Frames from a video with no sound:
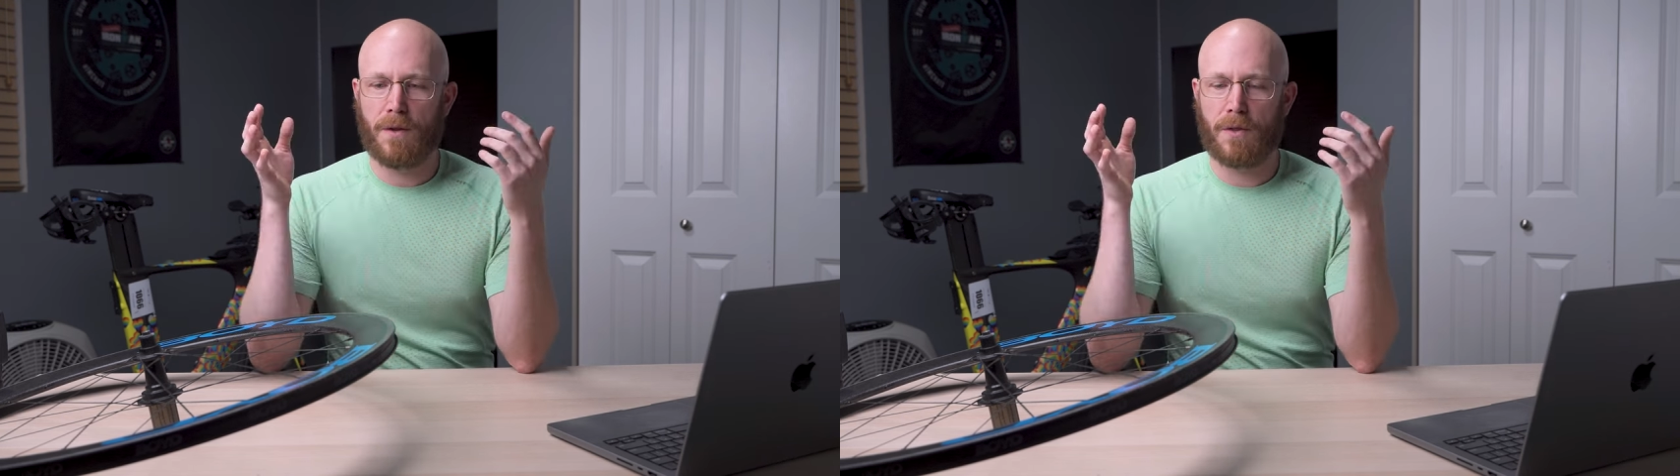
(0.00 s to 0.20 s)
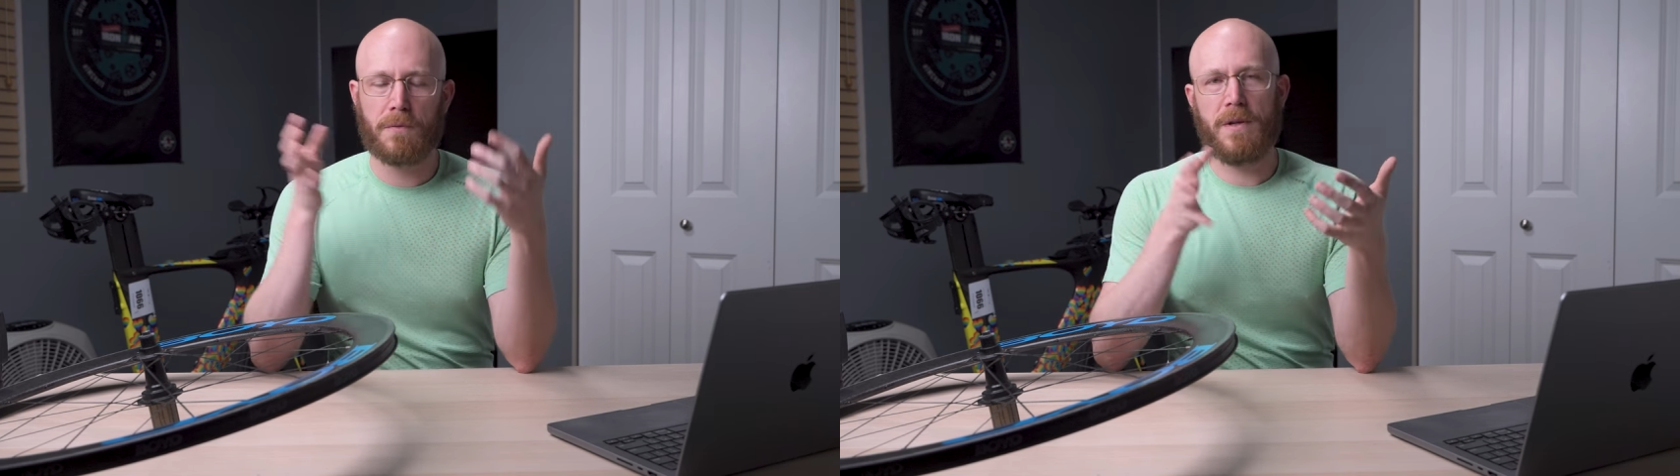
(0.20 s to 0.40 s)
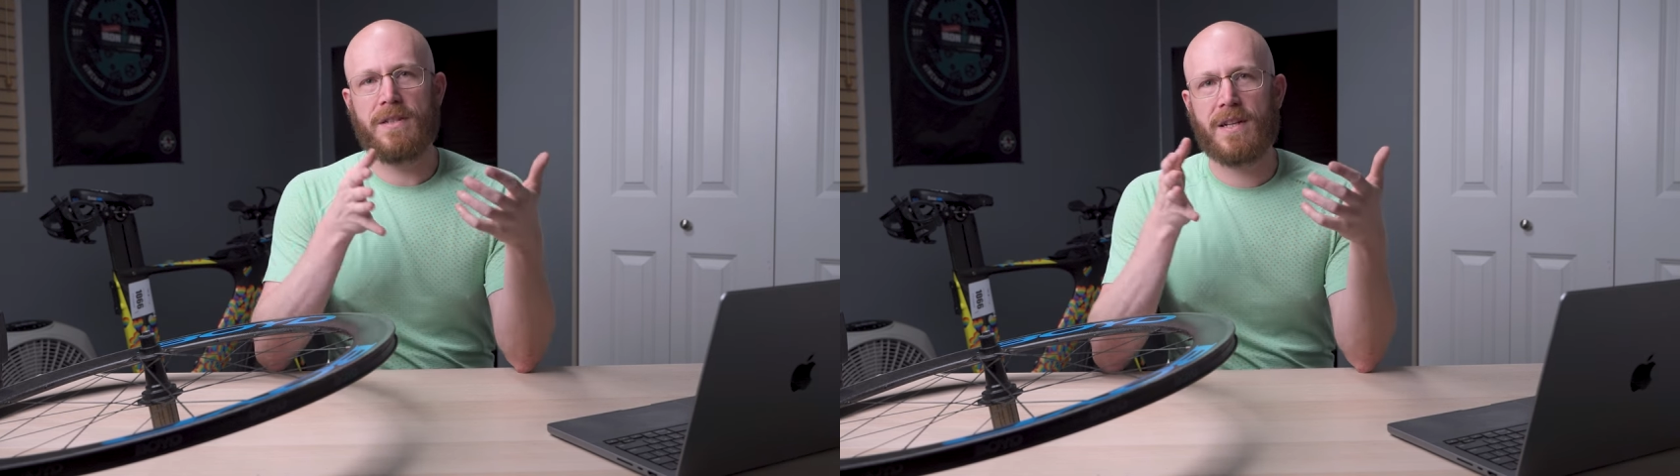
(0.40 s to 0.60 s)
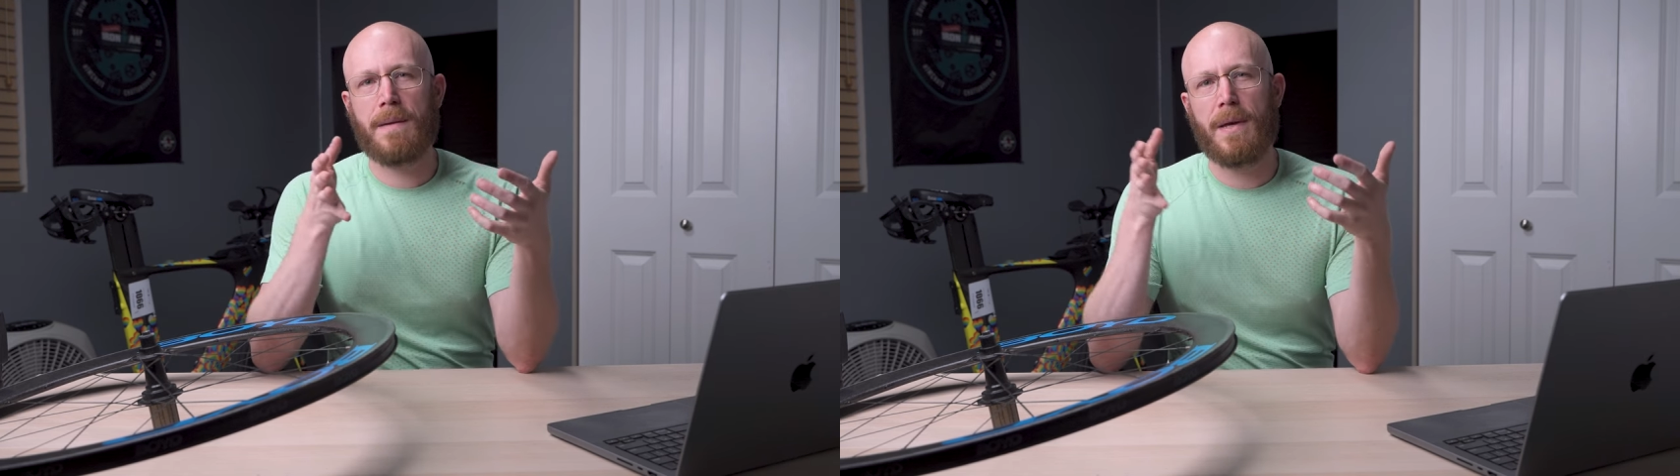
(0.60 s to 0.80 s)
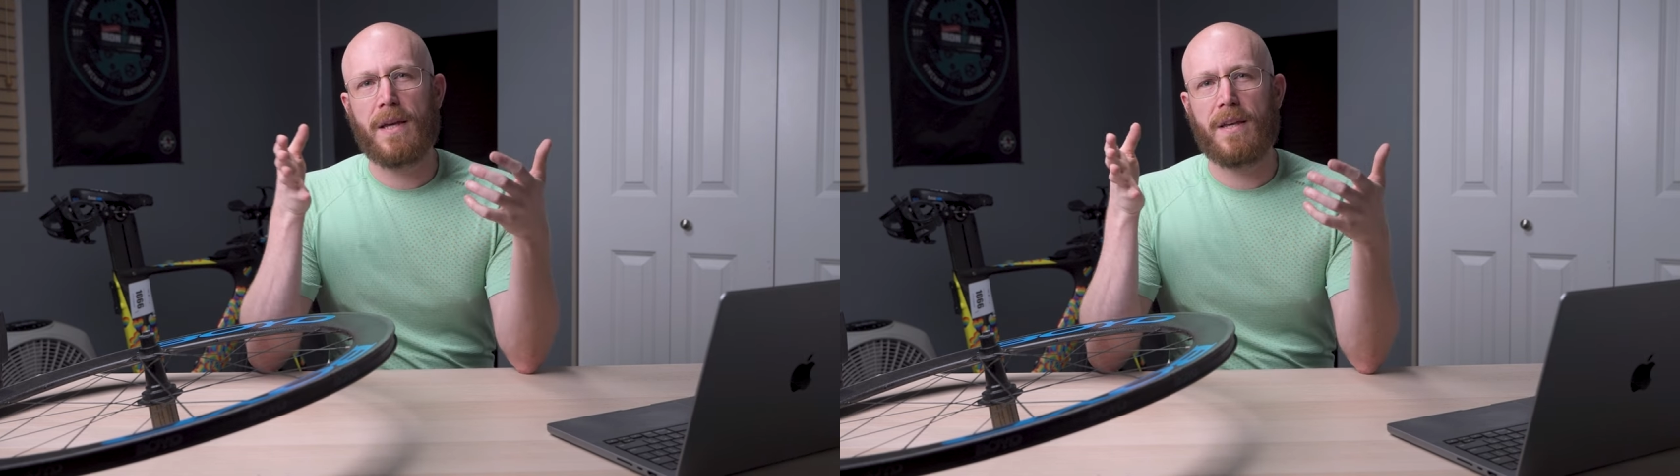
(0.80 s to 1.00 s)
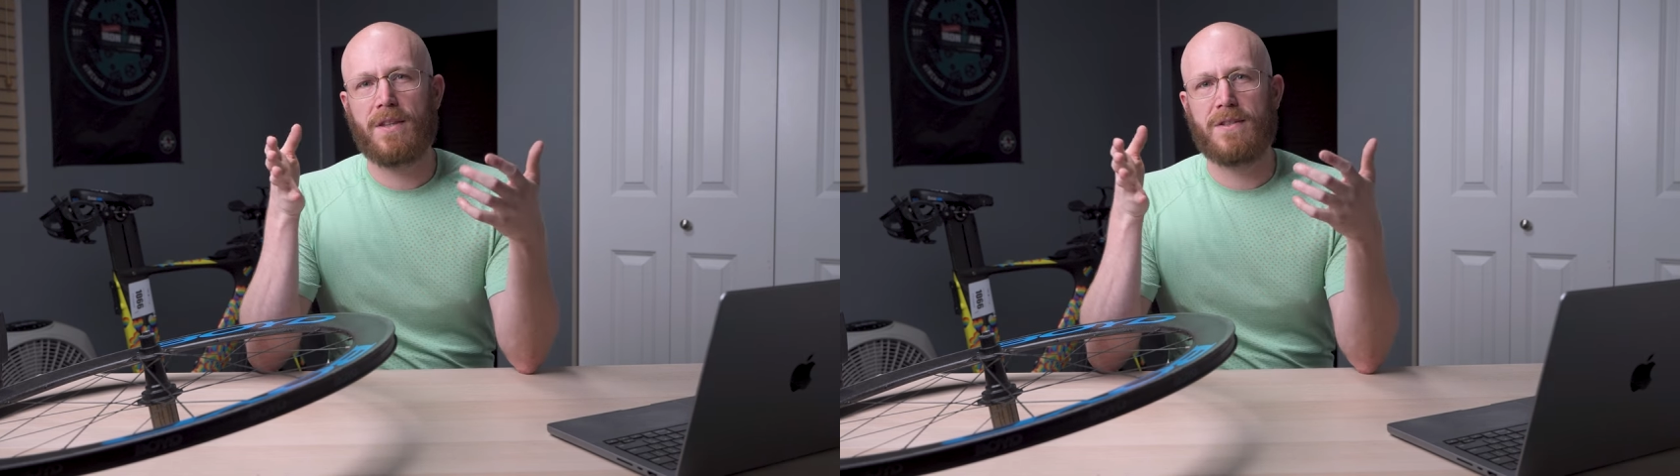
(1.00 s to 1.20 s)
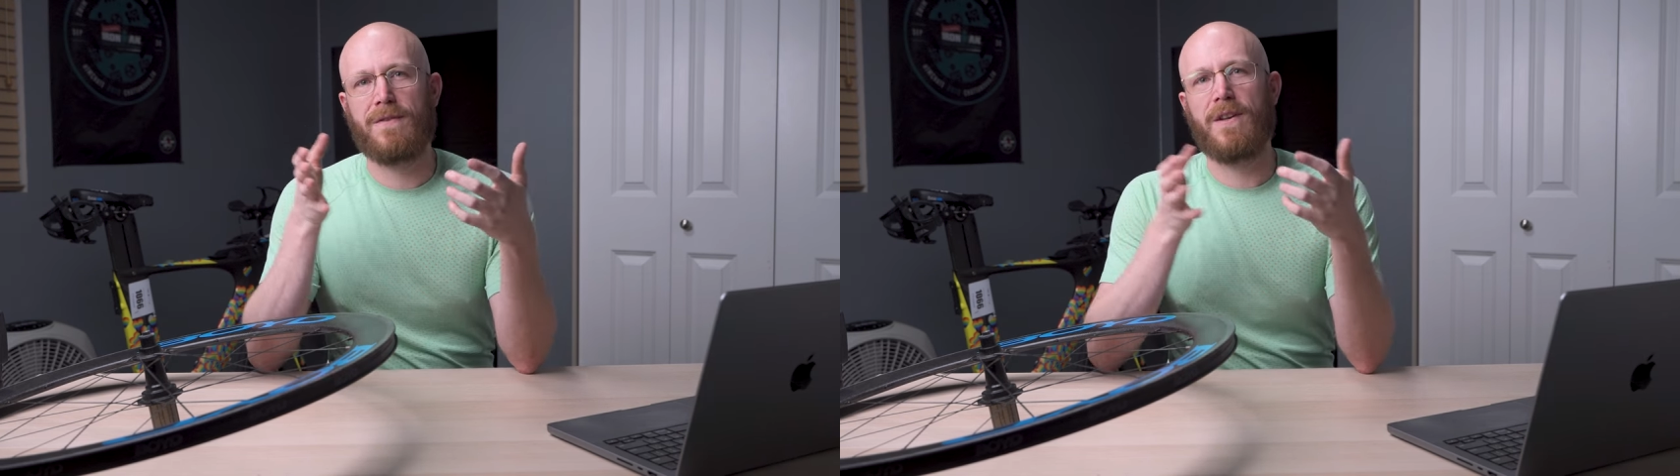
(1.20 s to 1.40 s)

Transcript: The reason I'm making this